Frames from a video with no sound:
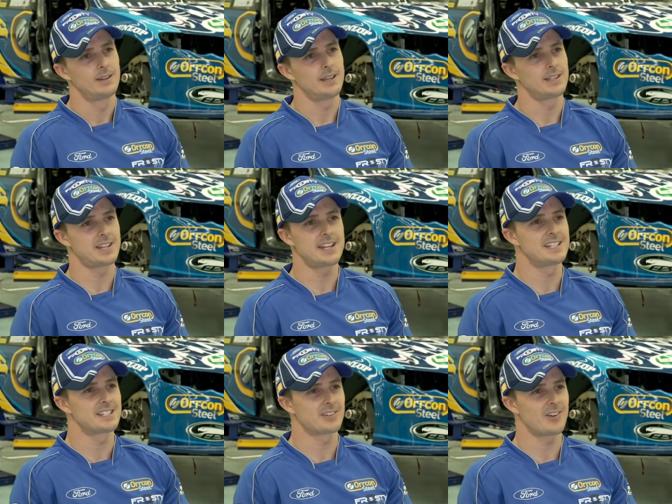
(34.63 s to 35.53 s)
Yeah, Tassie
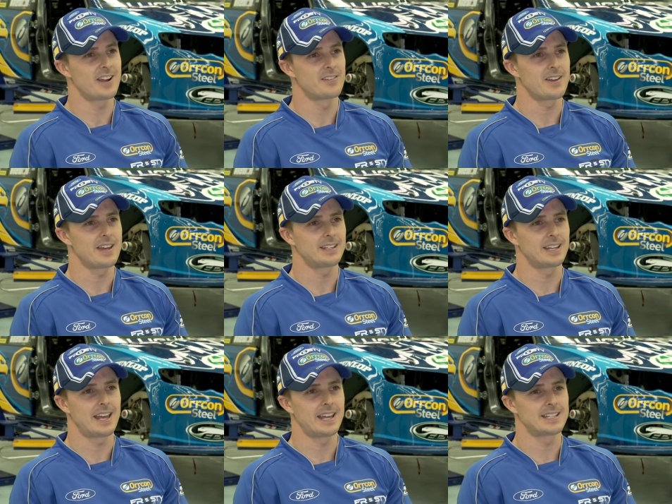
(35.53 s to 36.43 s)
is a great event,
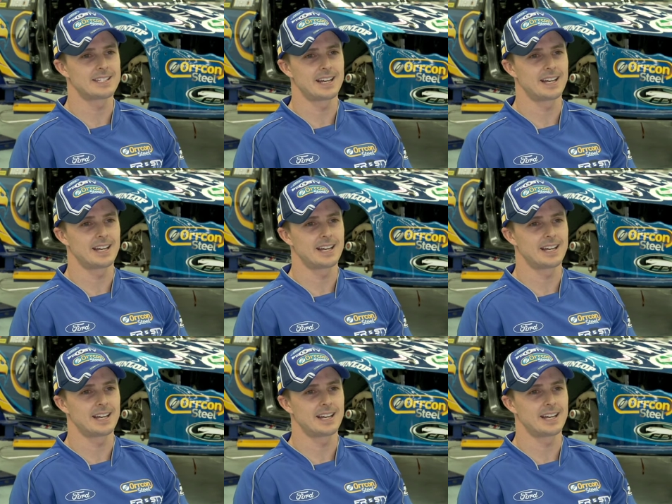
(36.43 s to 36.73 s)
and